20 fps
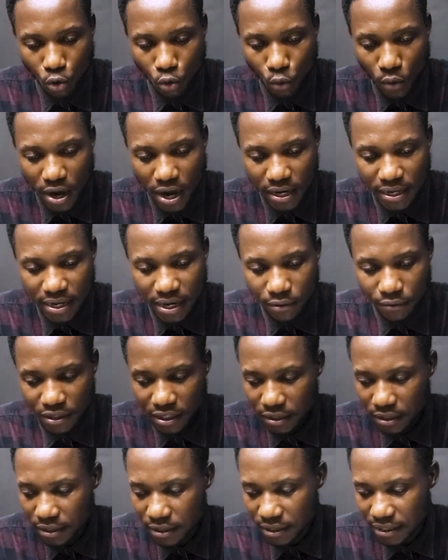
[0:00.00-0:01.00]
where there
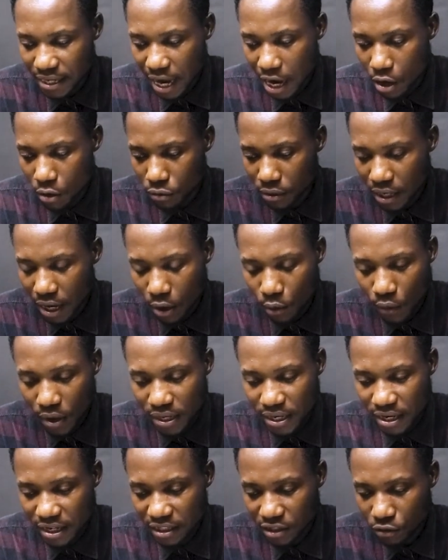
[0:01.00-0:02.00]
is sound and when
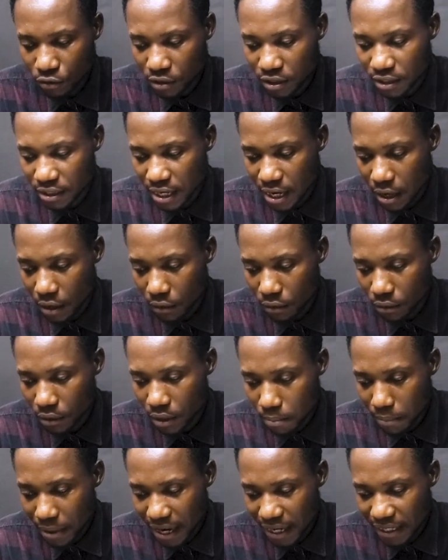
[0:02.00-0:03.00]
there is no sound
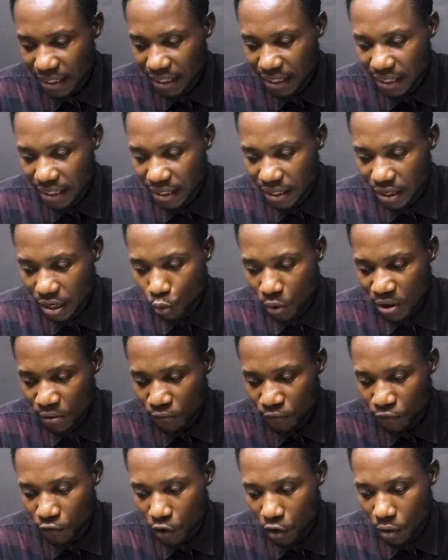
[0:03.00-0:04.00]
by the
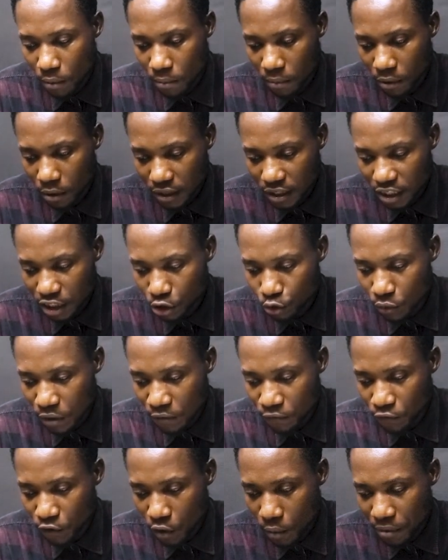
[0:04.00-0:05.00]
waveform. This
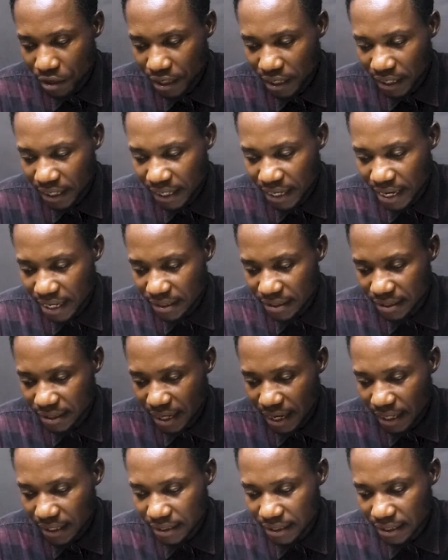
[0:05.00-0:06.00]
waveform indicates
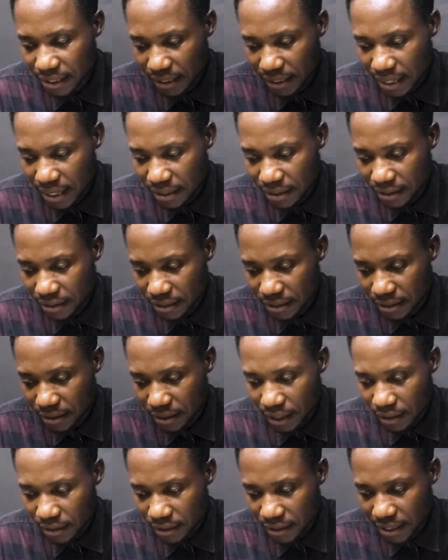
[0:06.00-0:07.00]
that there is
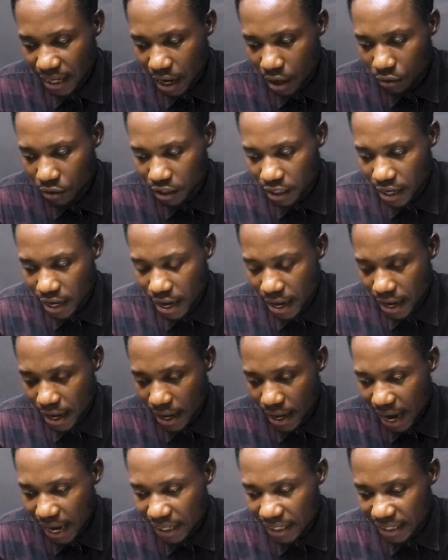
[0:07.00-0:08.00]
a sound here,
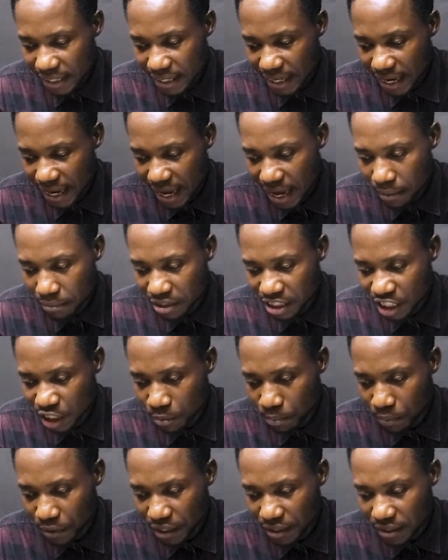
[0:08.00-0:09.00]
and the empty
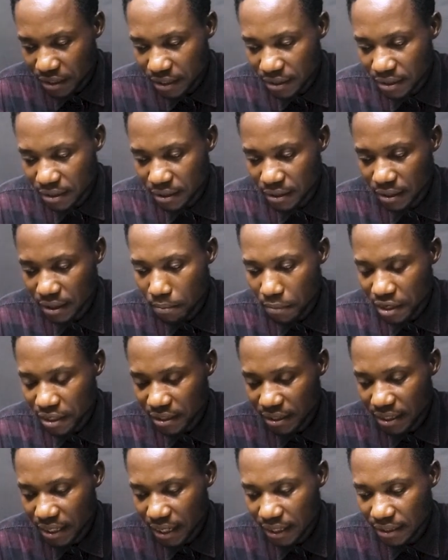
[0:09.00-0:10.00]
spaces
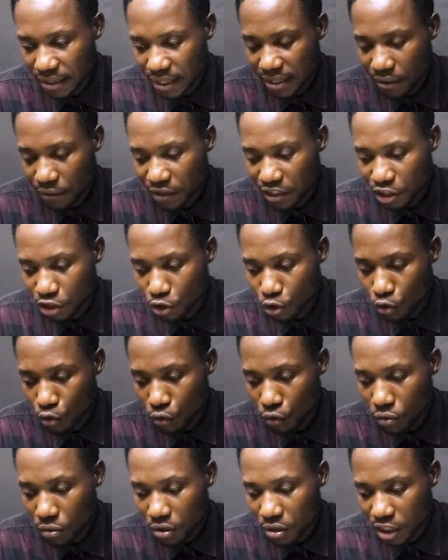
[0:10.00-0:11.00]
means that there is
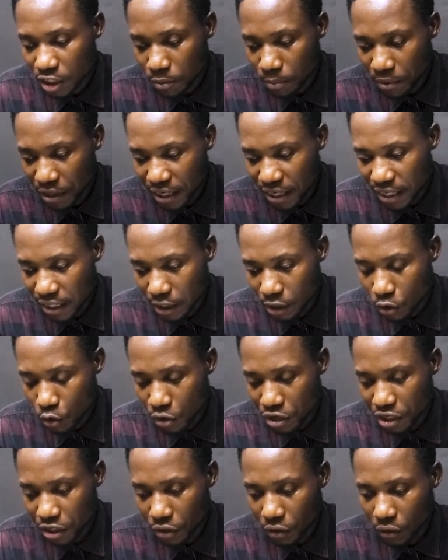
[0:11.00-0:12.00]
no speaking
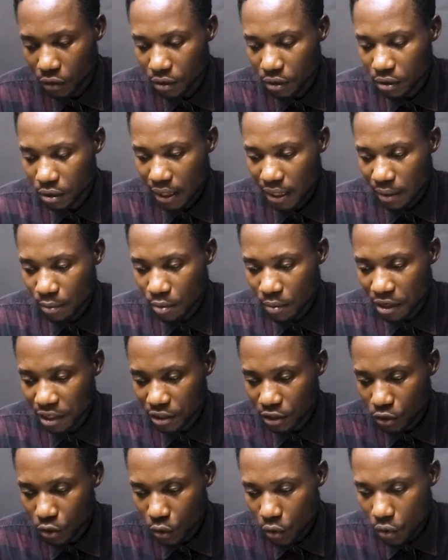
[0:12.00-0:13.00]
going on at that moment.
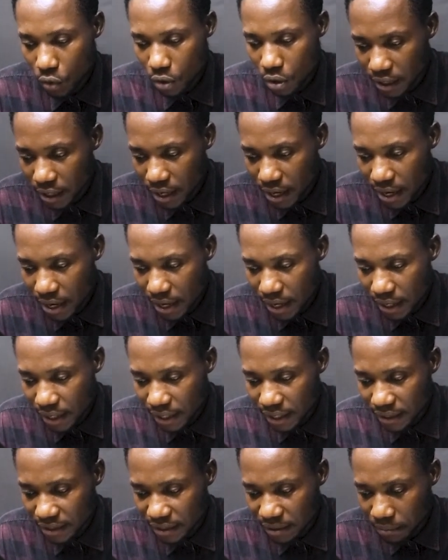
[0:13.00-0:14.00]
So here
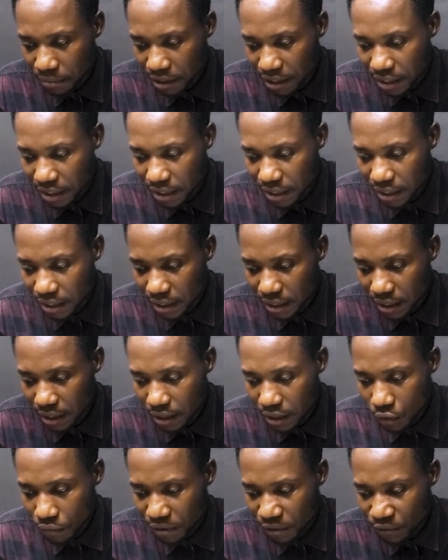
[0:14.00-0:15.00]
is the beginning
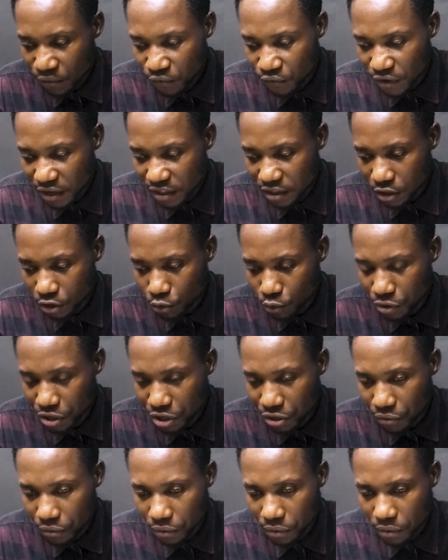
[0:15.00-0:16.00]
of the first reel.